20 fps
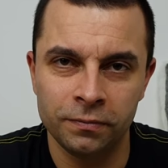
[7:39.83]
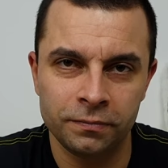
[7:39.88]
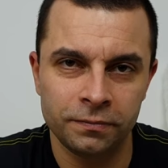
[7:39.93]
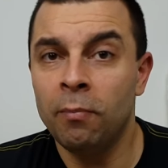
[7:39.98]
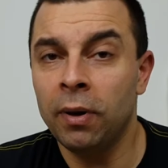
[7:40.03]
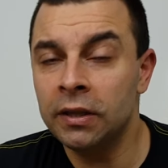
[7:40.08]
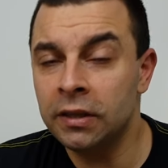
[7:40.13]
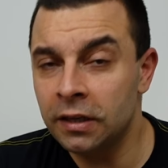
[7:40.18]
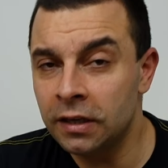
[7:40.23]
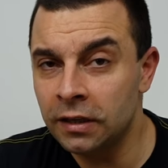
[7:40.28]

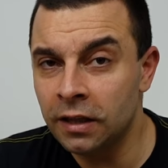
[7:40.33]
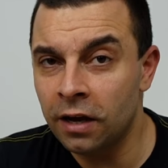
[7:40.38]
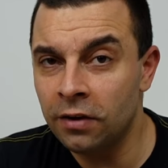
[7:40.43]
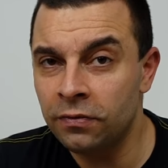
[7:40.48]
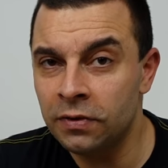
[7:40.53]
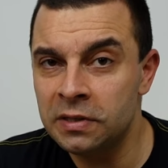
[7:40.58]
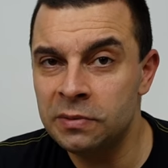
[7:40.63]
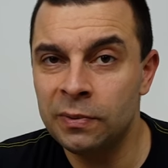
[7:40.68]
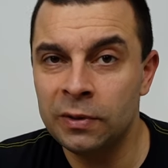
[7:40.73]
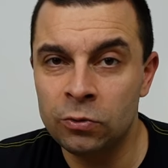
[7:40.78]
Battery
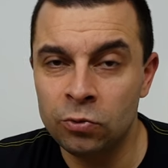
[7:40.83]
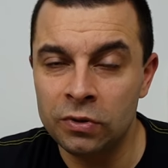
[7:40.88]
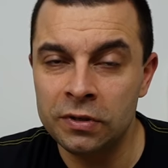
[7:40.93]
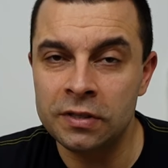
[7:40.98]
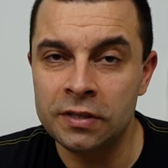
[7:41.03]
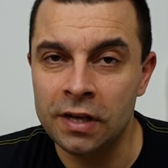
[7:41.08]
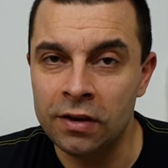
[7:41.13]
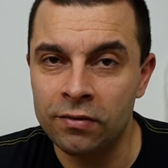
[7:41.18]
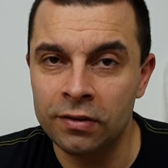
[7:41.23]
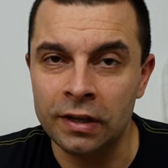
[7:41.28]
life is between
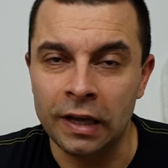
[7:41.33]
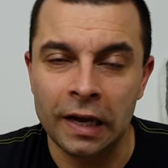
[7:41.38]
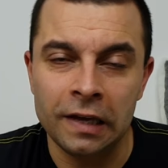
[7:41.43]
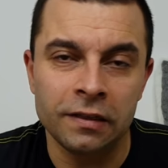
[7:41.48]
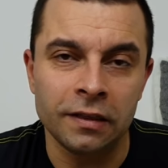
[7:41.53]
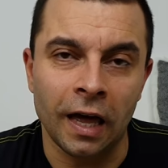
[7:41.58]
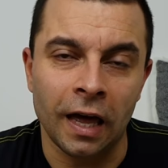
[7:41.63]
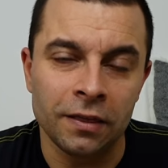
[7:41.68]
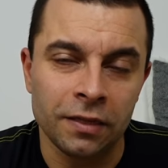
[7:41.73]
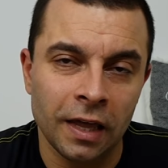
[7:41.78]
7
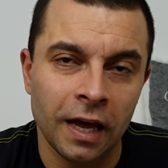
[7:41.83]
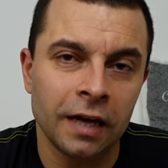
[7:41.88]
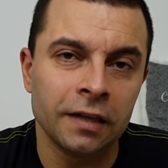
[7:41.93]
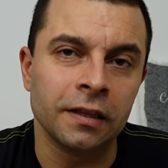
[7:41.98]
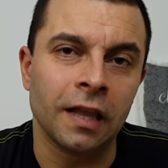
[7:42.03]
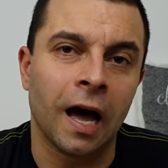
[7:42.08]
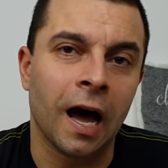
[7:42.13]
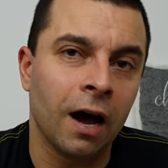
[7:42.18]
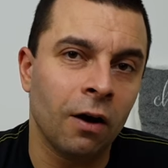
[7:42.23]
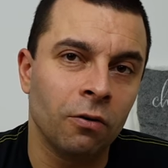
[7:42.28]
and
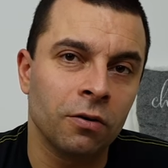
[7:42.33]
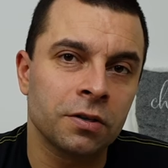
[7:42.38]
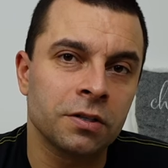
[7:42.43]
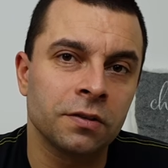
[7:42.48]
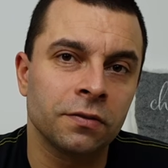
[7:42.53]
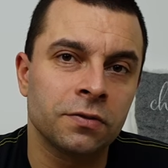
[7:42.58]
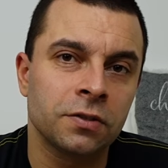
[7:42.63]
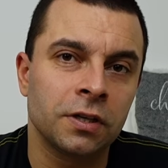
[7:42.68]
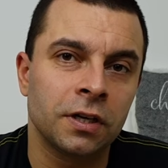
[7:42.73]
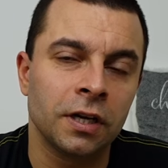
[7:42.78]
9 hours
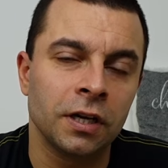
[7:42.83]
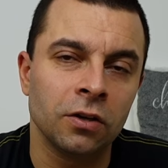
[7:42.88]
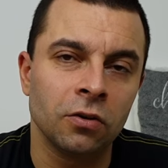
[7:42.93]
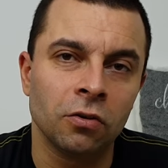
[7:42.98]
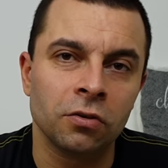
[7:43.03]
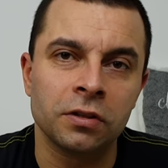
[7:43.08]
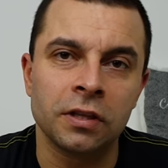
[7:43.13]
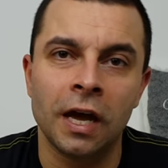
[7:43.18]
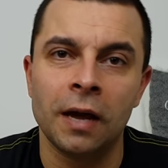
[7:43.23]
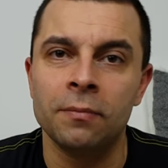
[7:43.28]
of screen
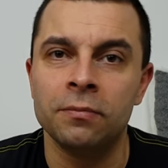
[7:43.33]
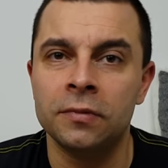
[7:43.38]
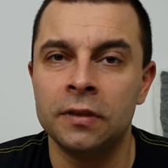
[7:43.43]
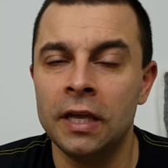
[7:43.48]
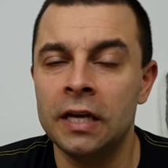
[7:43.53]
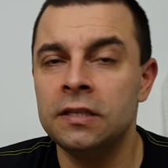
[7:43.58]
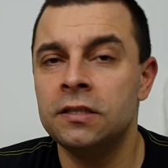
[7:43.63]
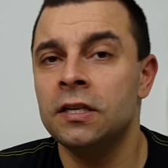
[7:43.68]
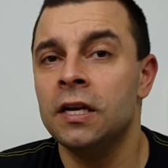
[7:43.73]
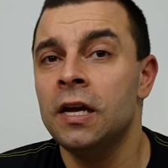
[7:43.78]
on time.
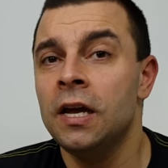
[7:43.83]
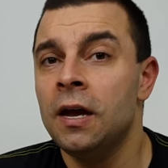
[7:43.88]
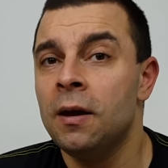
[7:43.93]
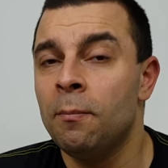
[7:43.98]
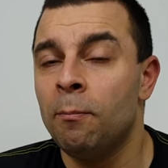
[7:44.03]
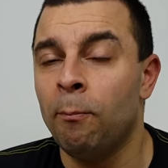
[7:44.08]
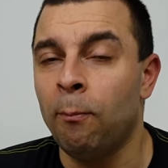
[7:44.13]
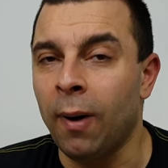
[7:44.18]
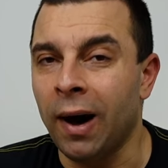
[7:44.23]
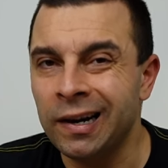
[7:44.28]
That's
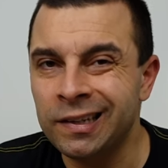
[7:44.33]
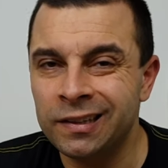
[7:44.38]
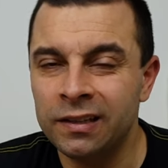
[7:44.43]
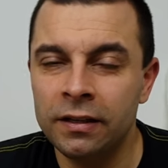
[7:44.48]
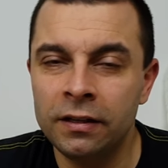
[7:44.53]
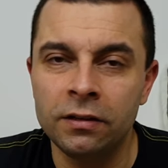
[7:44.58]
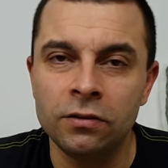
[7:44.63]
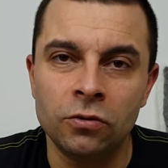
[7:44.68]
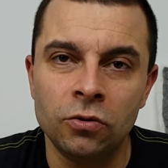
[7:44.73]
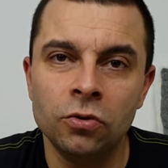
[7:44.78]

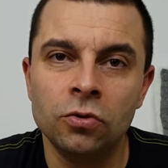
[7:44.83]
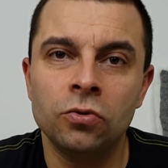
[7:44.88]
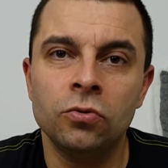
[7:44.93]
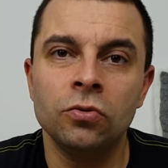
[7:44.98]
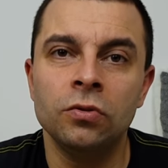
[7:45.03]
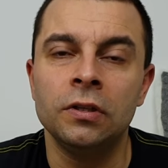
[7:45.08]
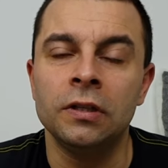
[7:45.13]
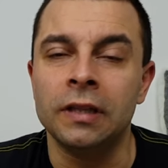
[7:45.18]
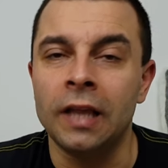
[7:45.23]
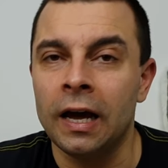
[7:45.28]
partly due
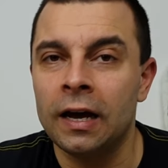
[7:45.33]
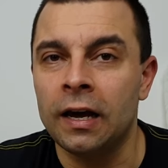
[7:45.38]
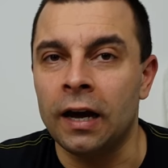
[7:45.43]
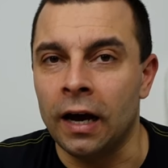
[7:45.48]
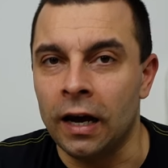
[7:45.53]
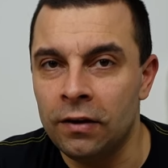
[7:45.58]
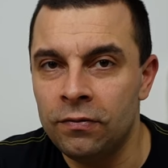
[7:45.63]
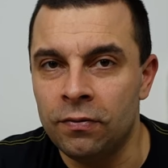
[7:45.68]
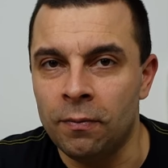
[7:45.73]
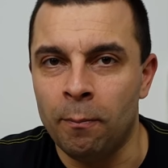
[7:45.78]
to the lack
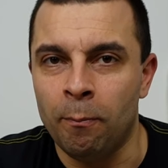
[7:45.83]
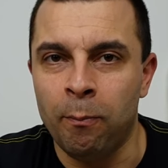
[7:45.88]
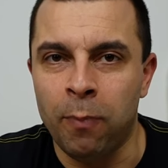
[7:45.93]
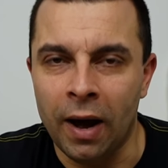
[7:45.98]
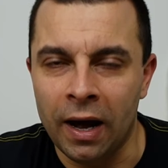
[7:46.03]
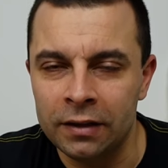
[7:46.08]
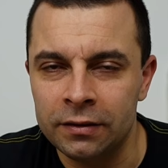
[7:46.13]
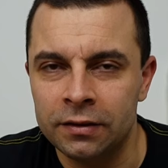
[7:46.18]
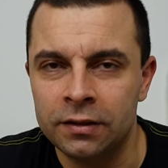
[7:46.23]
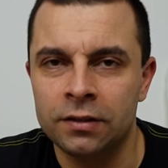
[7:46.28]
of
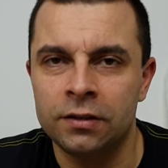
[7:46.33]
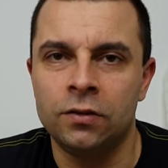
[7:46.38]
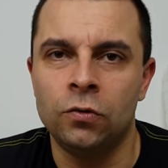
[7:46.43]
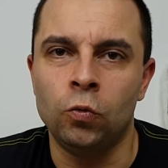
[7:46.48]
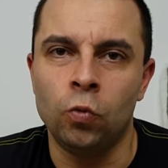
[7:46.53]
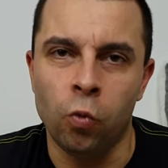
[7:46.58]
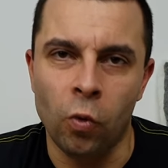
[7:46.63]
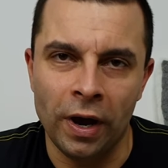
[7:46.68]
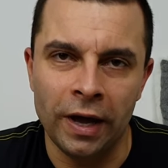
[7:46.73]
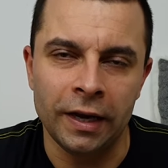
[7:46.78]
Band
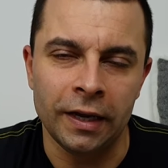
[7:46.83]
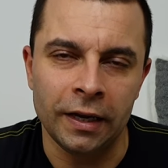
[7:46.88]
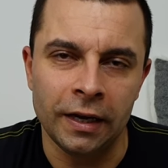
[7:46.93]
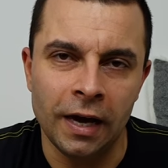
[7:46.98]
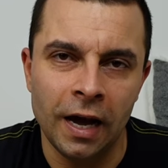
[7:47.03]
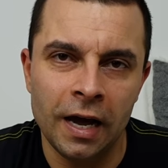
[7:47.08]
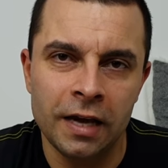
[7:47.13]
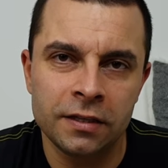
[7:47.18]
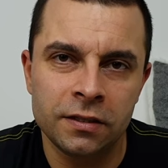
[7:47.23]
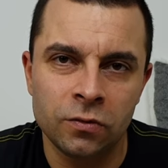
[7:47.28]
20,
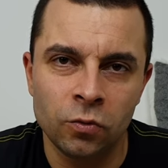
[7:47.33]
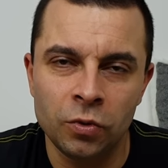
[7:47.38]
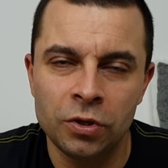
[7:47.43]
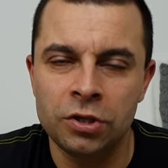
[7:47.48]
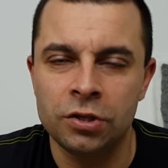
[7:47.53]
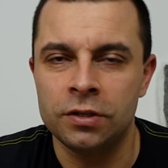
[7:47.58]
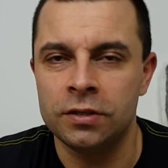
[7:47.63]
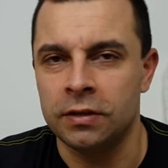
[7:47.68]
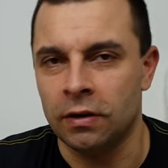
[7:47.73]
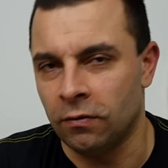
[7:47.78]
guys,
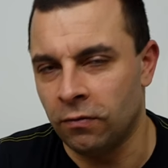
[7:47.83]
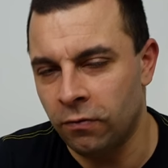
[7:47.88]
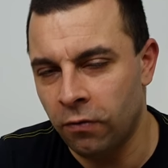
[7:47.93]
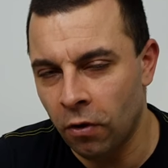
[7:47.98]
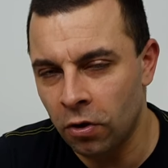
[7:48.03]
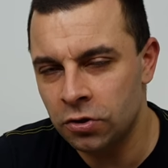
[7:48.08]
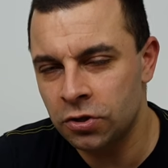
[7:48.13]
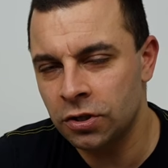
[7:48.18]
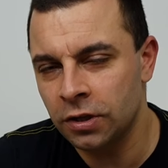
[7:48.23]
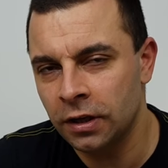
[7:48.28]
which is
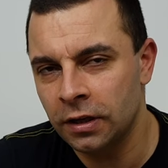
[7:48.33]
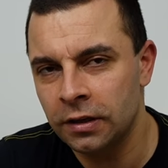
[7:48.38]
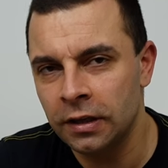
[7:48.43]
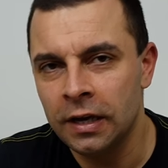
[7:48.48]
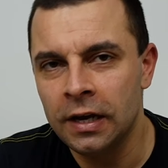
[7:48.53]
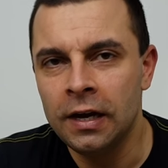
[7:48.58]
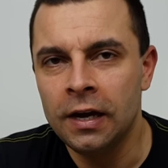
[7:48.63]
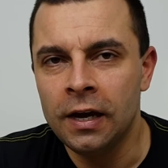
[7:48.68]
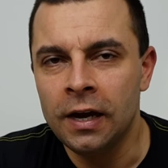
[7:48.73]
unfortunate.